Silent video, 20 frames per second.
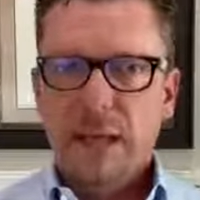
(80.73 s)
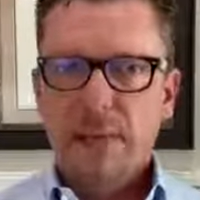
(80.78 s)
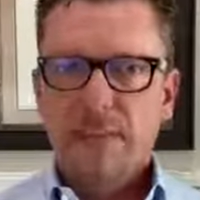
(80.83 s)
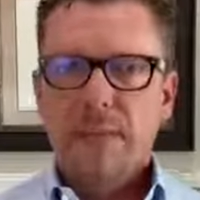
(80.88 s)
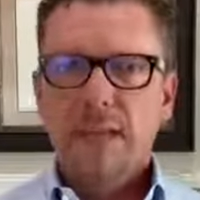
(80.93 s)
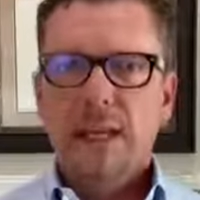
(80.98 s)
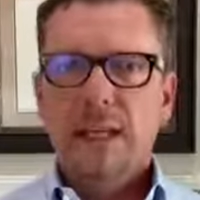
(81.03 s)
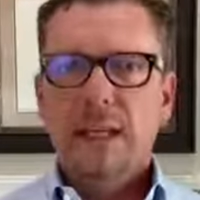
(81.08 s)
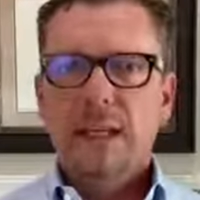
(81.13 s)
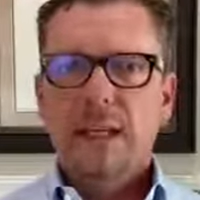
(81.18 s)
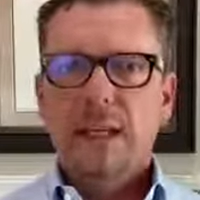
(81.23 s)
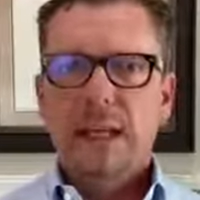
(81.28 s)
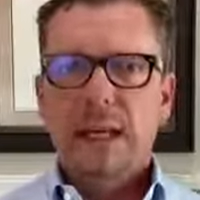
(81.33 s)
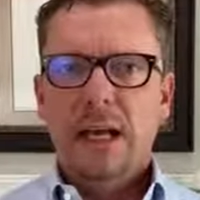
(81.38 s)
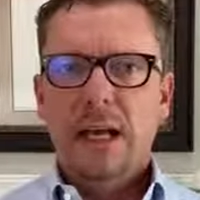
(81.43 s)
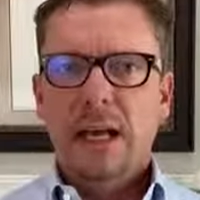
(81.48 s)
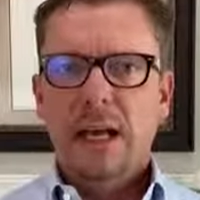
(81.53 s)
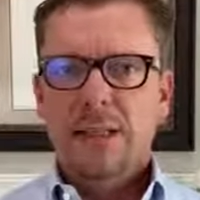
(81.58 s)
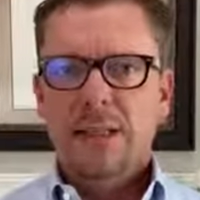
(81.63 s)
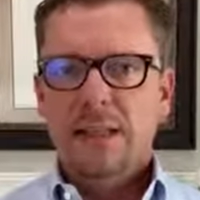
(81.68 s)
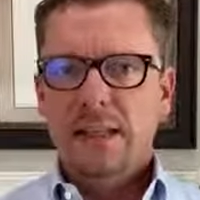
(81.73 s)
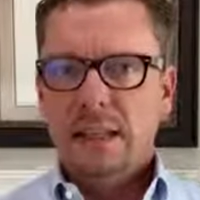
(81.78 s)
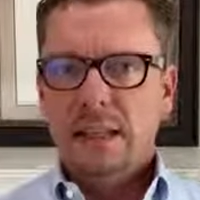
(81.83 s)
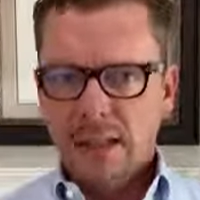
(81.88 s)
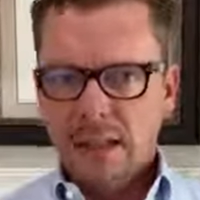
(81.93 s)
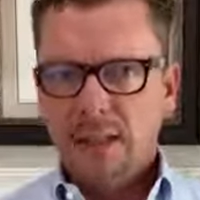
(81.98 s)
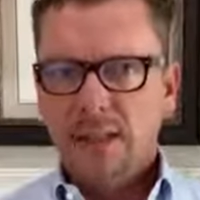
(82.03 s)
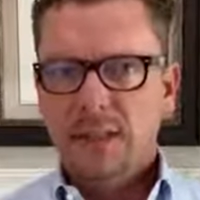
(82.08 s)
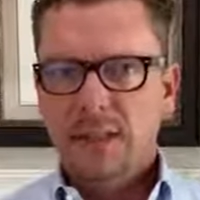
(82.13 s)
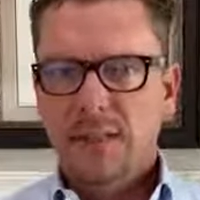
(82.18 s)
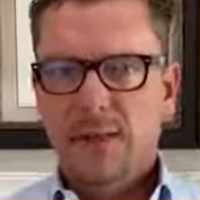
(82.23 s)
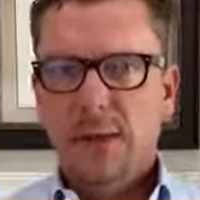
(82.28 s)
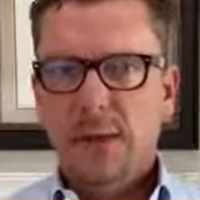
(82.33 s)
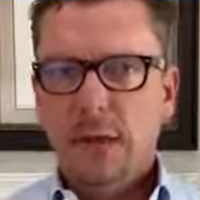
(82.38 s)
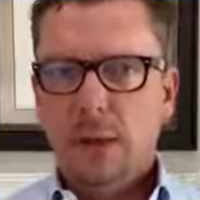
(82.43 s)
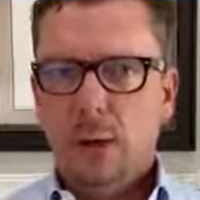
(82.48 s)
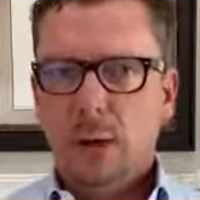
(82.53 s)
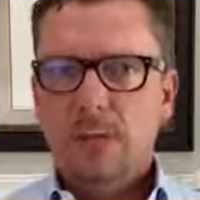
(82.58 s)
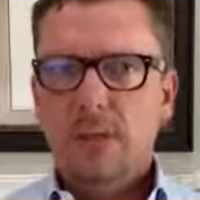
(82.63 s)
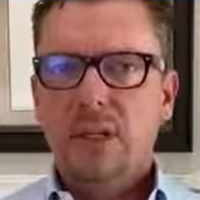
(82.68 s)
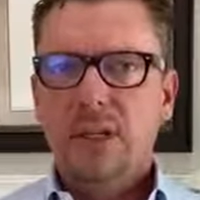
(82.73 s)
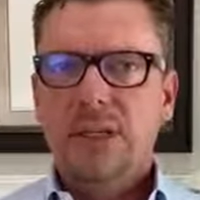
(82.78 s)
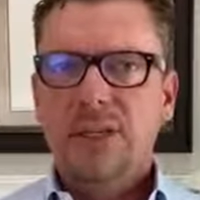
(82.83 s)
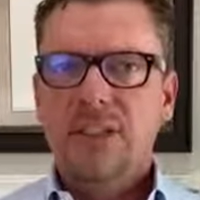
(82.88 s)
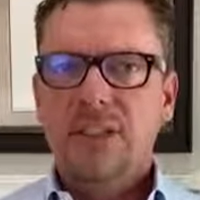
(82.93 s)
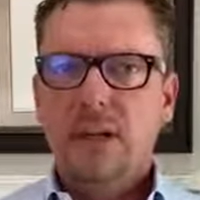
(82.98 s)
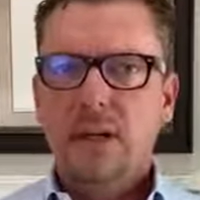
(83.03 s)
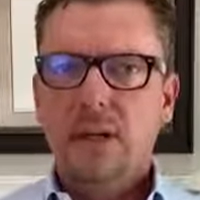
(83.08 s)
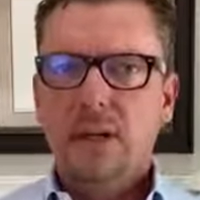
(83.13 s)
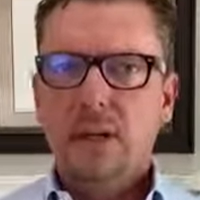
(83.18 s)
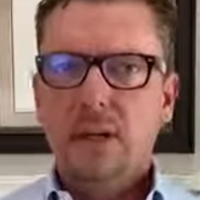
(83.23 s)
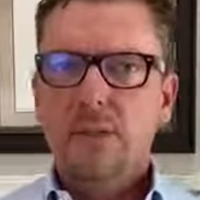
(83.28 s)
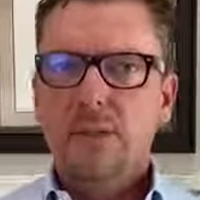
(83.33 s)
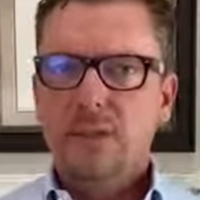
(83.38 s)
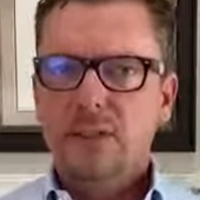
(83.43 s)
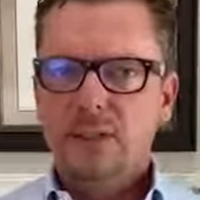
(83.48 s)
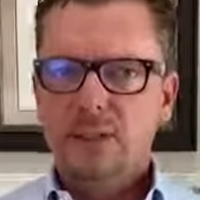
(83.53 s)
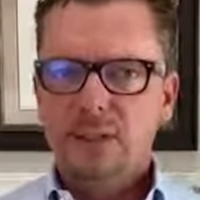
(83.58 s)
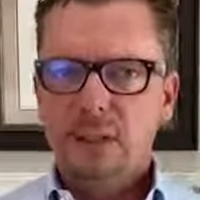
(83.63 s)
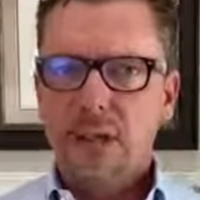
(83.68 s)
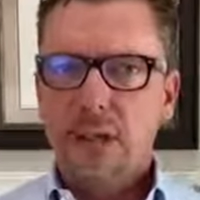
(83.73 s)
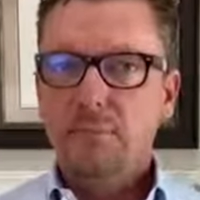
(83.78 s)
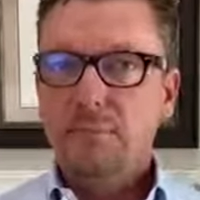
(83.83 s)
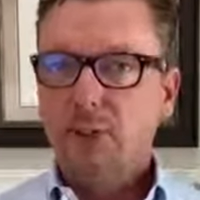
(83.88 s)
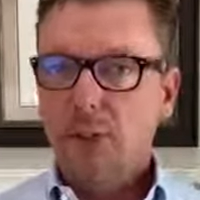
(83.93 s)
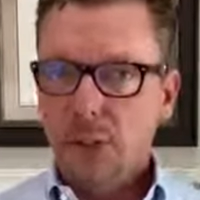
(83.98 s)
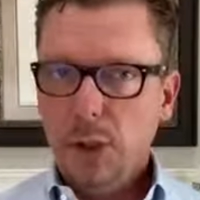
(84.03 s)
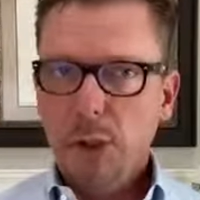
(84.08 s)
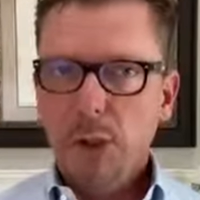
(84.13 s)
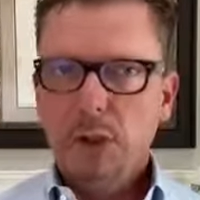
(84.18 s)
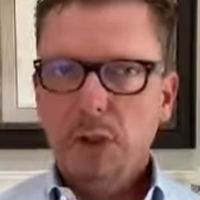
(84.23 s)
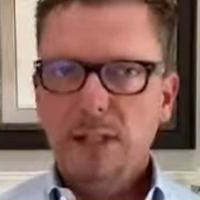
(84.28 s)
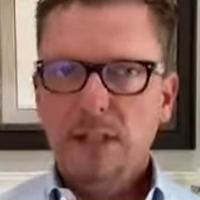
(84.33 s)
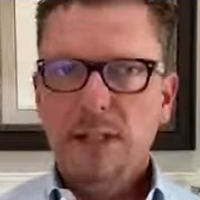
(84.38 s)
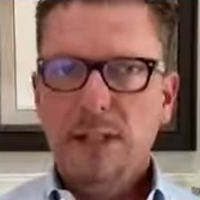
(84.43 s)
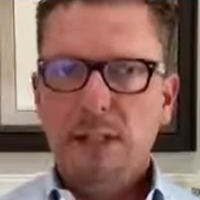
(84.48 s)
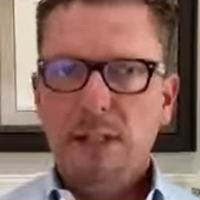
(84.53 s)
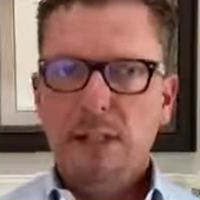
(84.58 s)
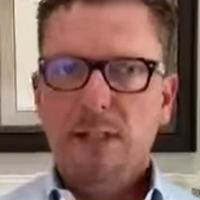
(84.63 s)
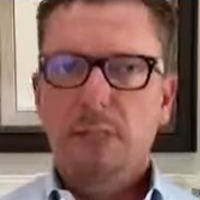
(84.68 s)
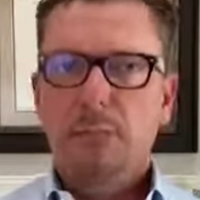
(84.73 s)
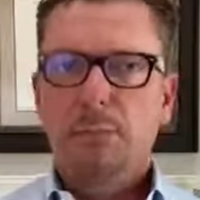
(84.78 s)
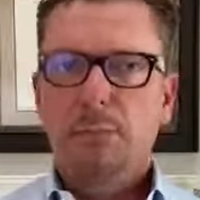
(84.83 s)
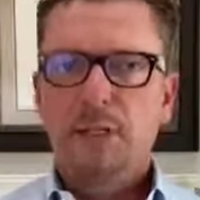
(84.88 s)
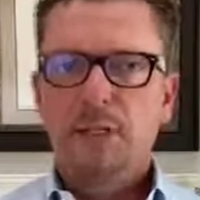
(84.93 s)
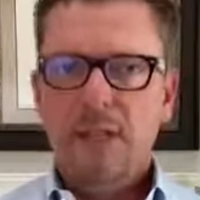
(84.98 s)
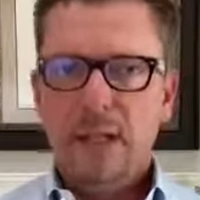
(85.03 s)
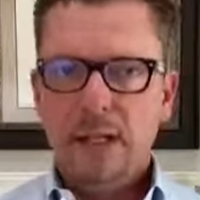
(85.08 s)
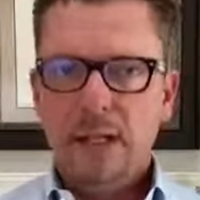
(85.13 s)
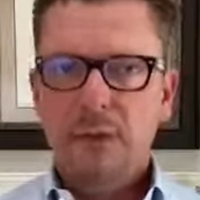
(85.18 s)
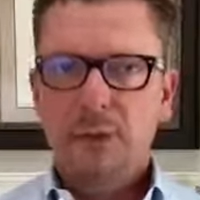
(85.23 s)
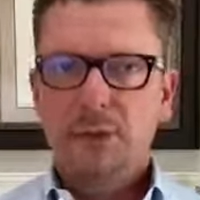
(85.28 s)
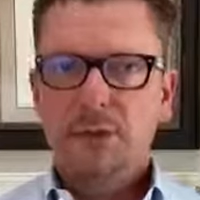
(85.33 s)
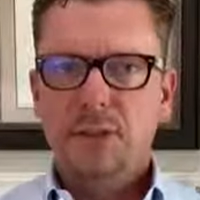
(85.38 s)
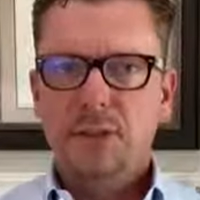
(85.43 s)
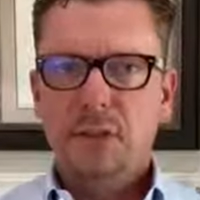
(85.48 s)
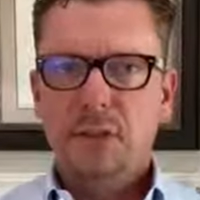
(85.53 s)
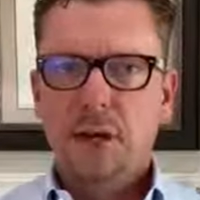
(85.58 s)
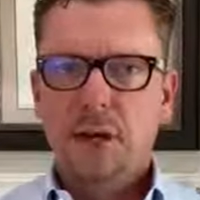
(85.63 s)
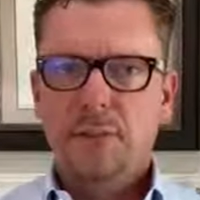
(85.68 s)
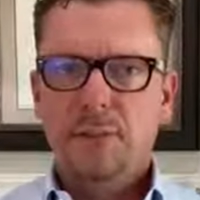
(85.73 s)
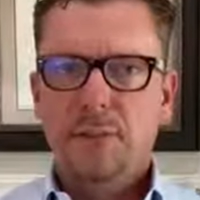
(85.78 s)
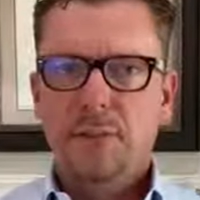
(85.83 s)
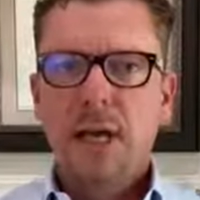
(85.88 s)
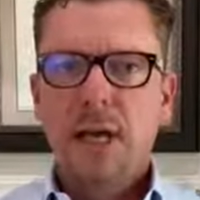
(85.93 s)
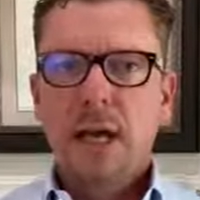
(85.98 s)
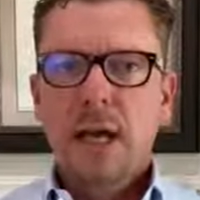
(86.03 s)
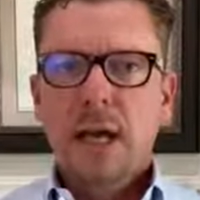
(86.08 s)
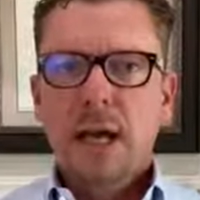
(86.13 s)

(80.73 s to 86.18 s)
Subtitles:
And then at the end of this video, I'm going to tell you the steps you can take to protect yourself